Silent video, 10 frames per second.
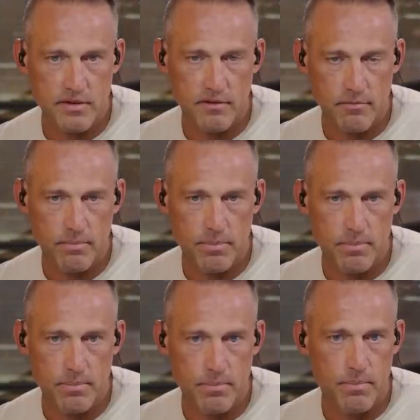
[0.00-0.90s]
of
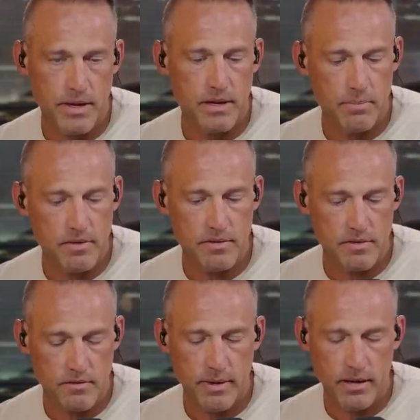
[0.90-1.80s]
being in
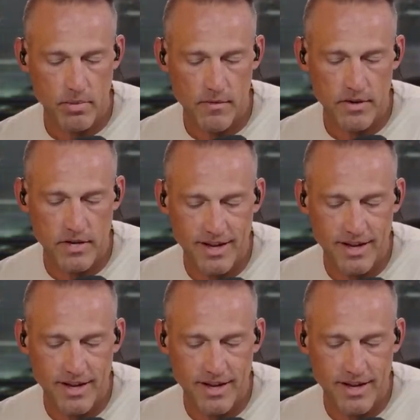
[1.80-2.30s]
business of making profits